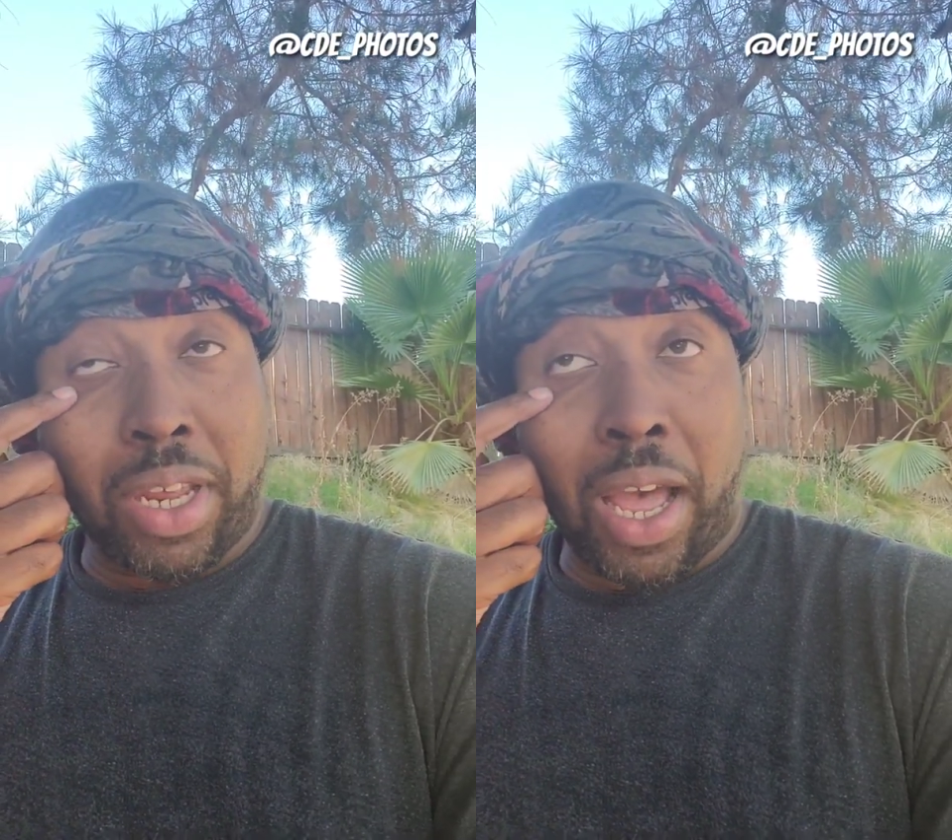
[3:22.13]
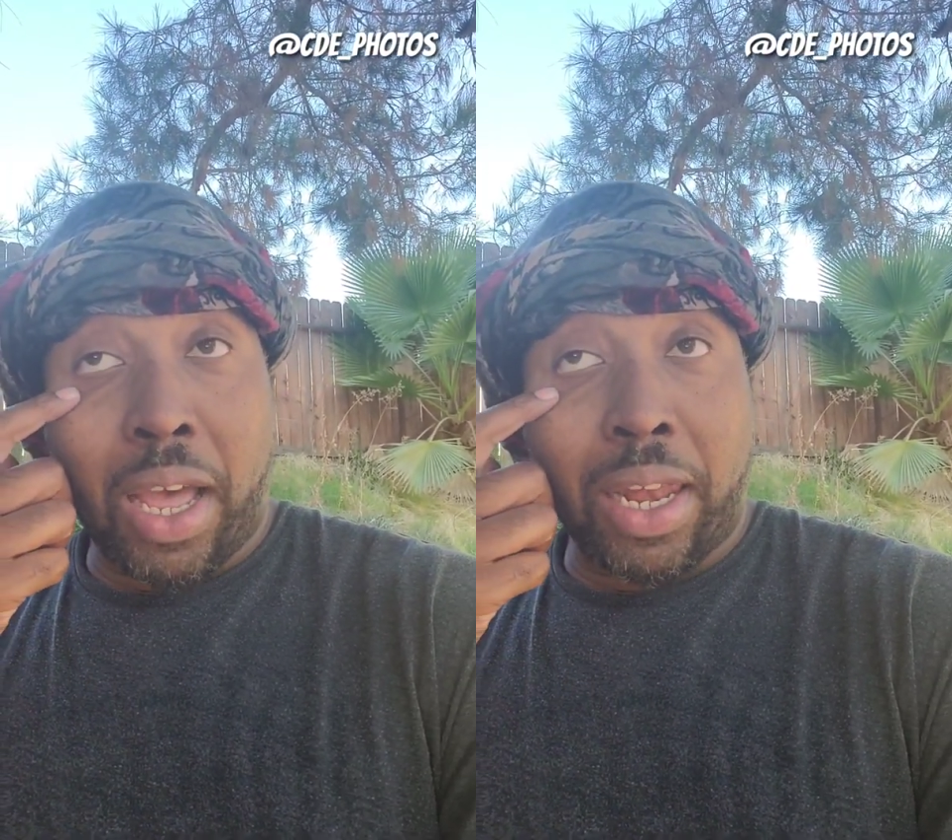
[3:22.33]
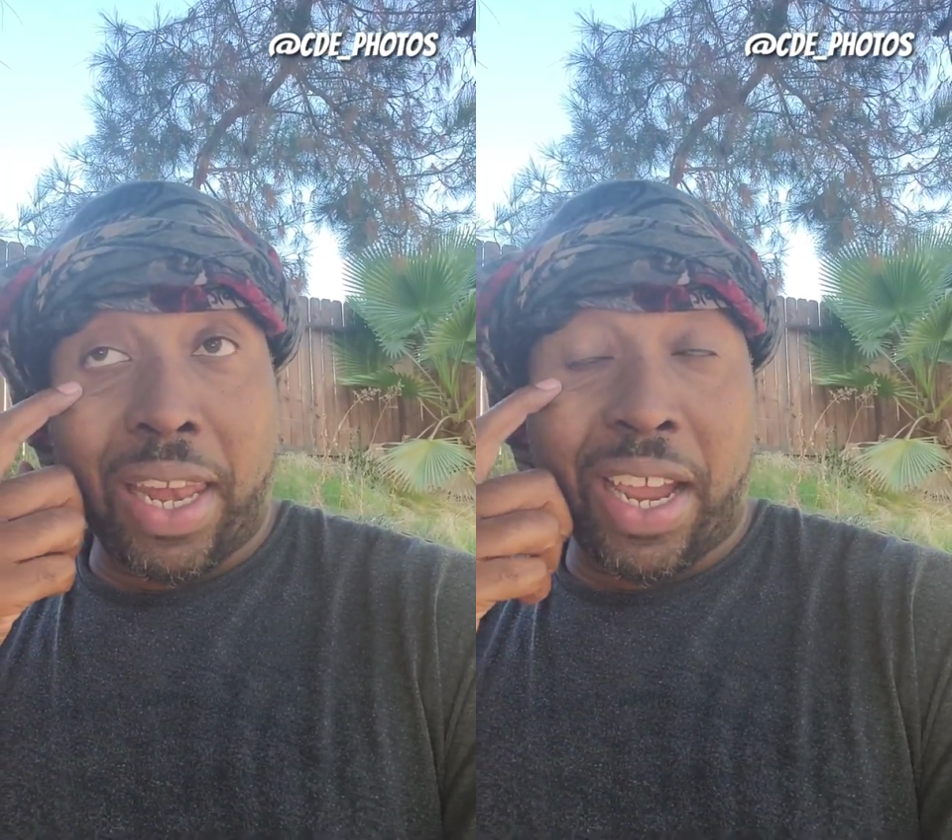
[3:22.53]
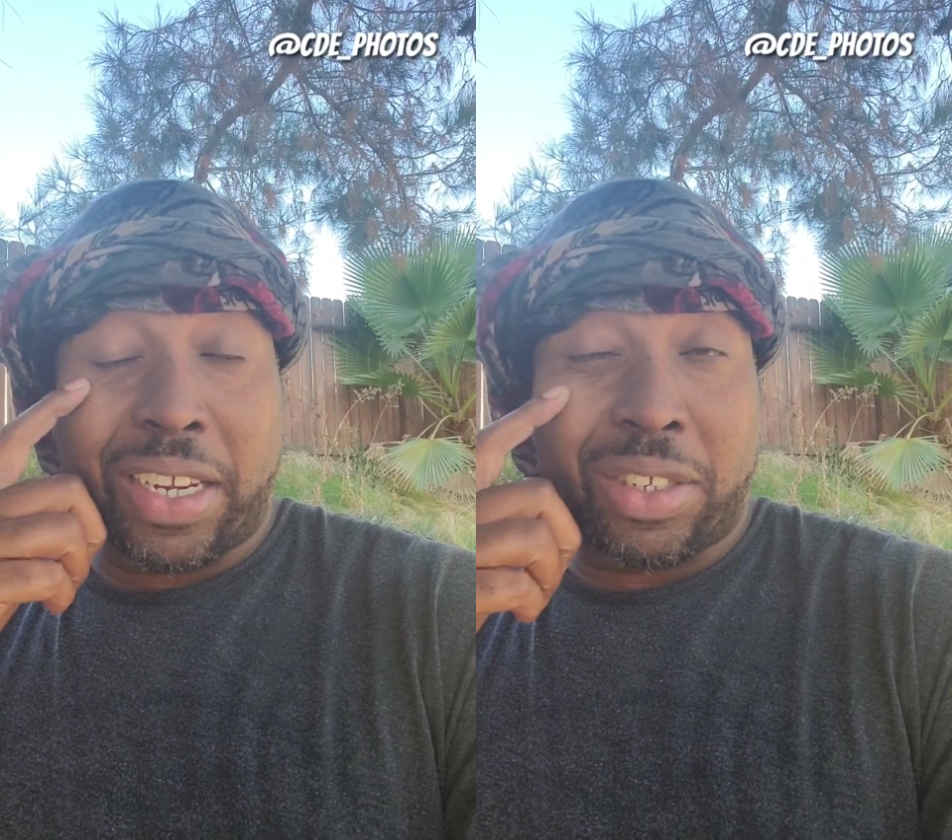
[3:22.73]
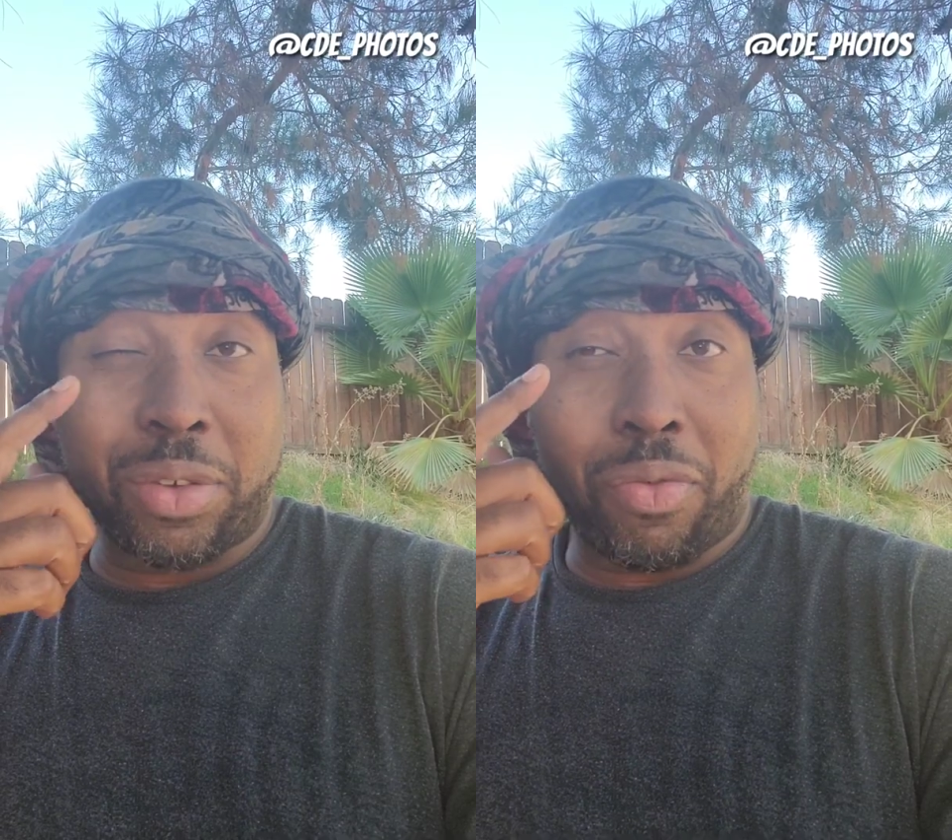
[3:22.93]
I
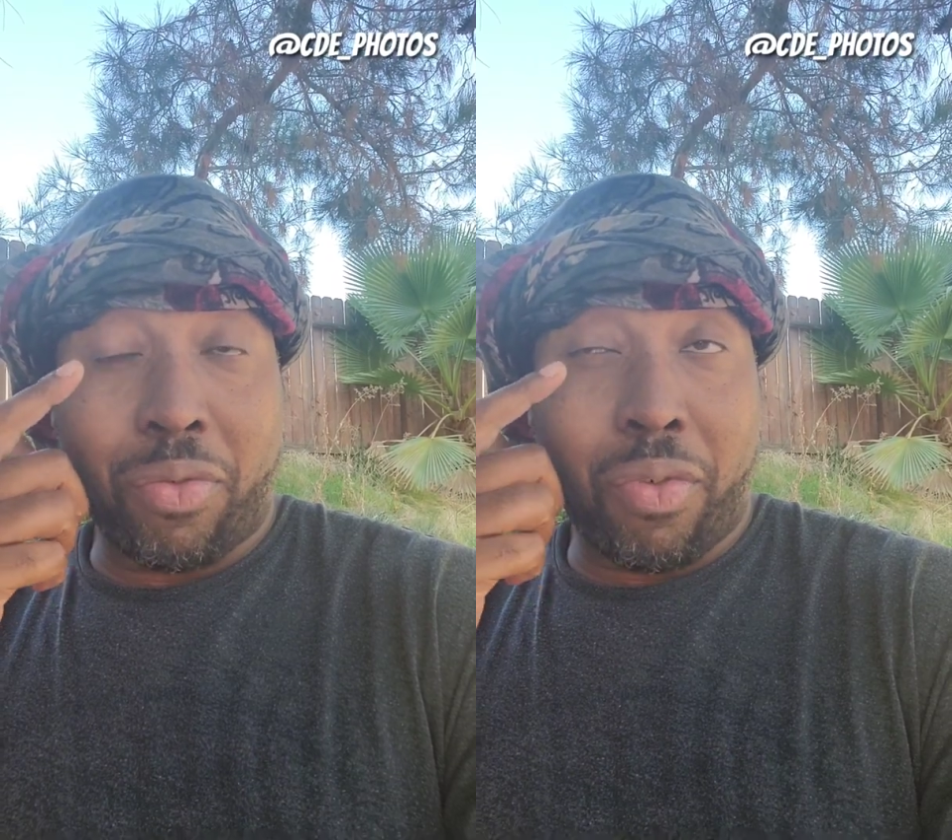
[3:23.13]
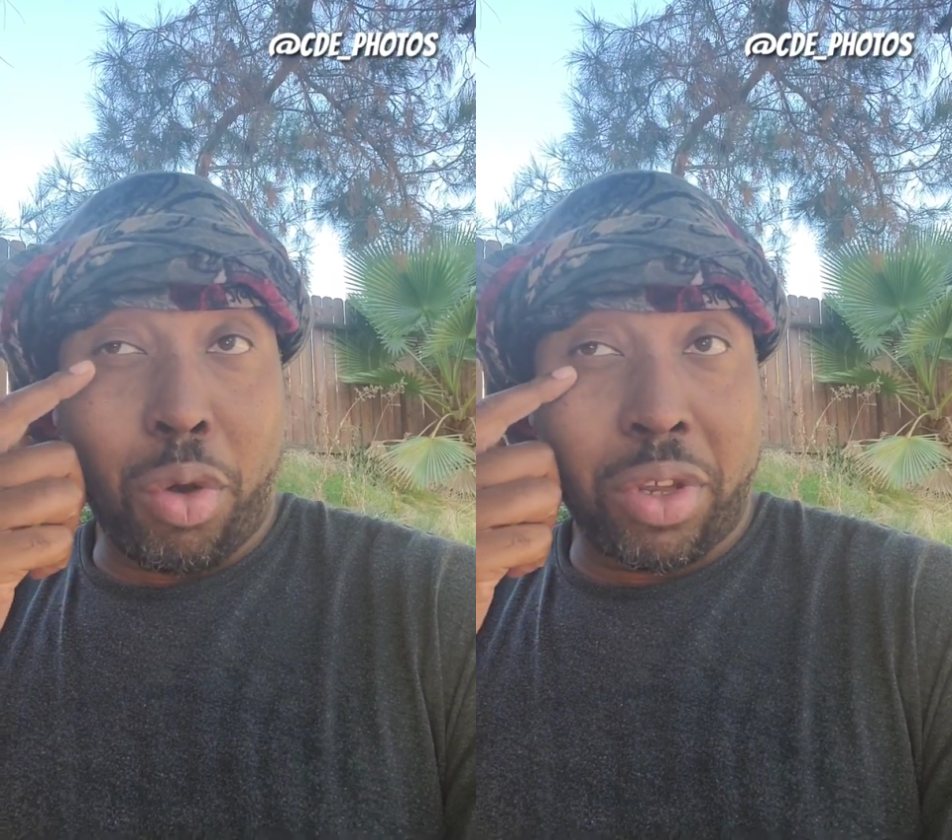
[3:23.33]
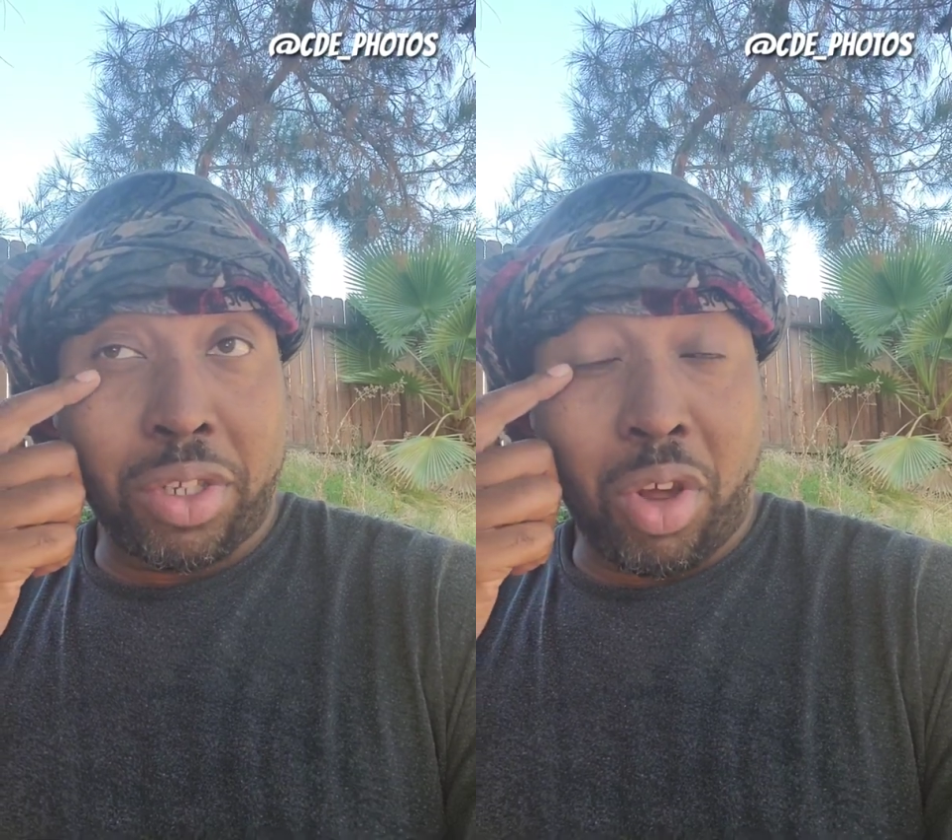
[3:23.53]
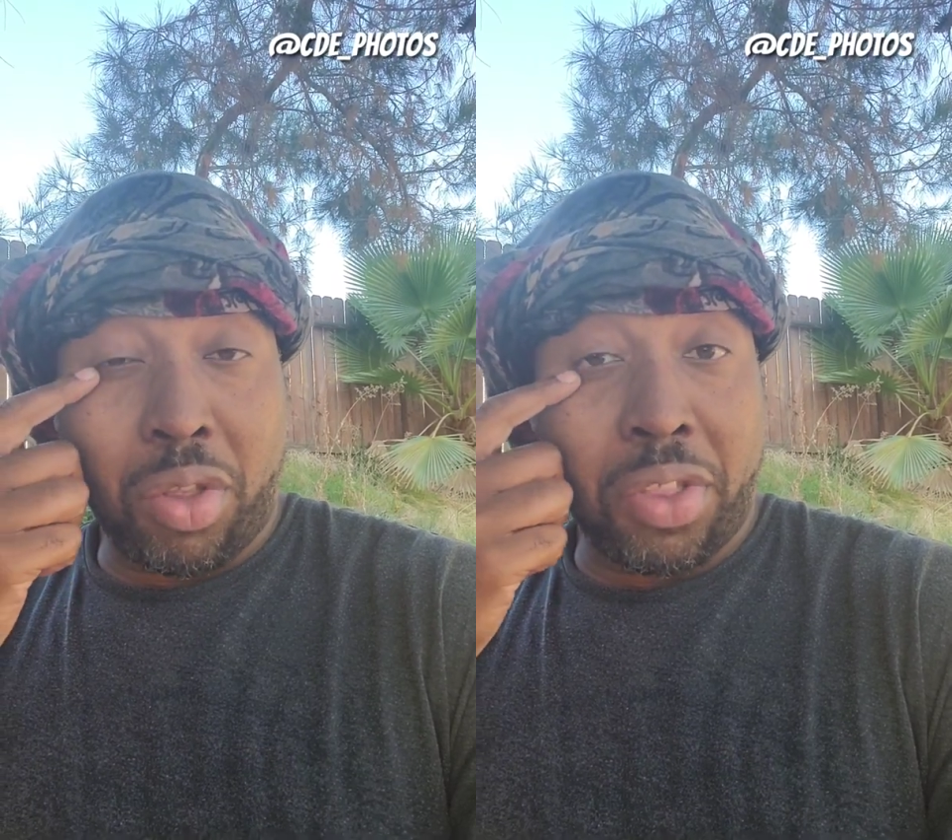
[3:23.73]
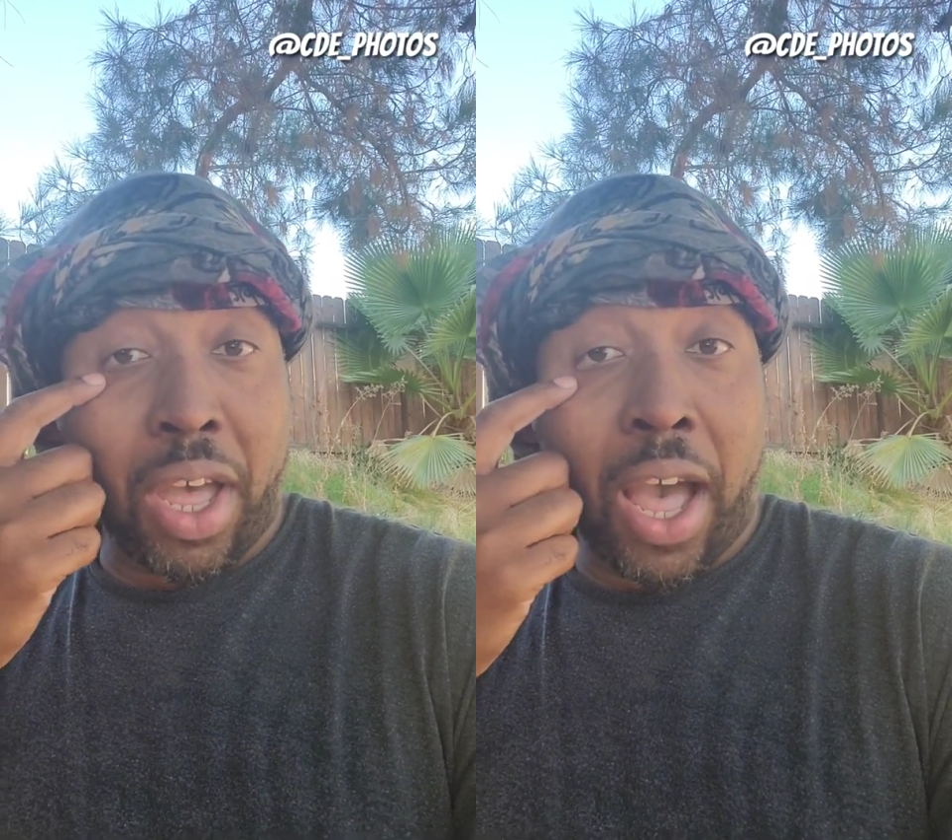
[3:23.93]
like to focus
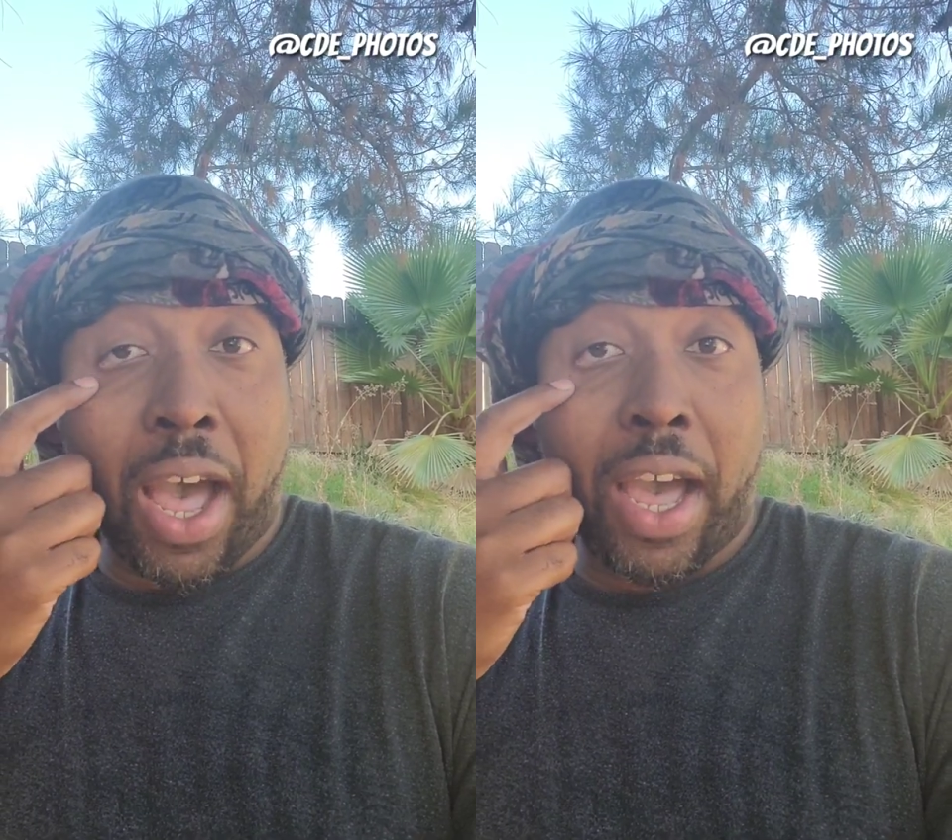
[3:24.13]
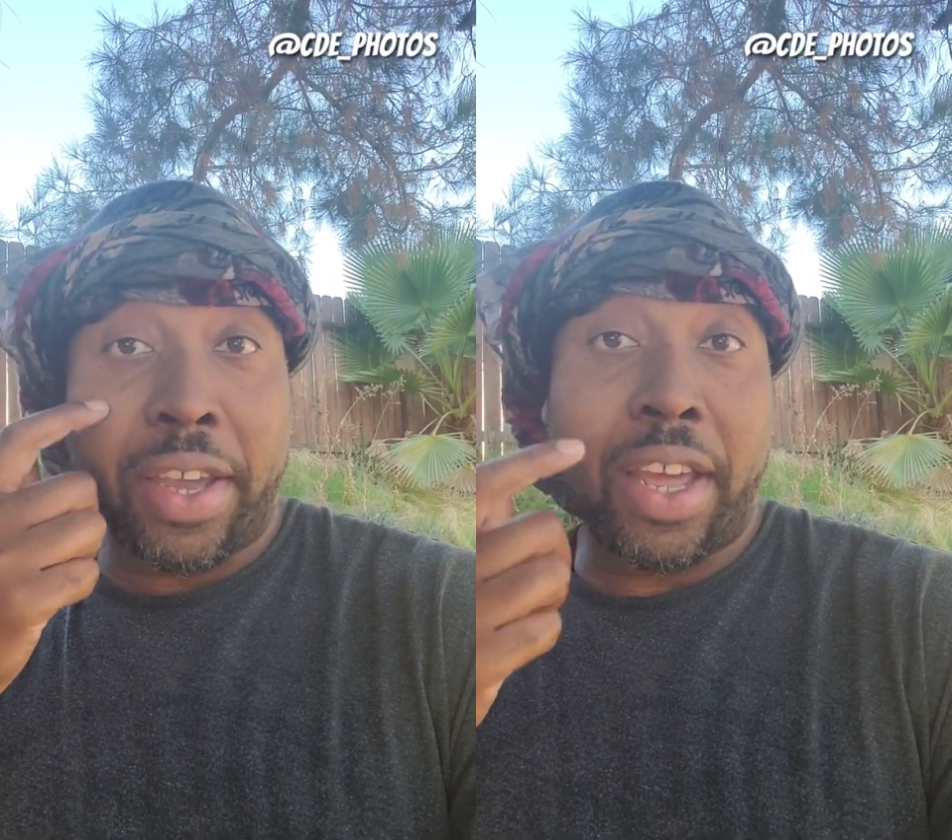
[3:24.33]
on the eye.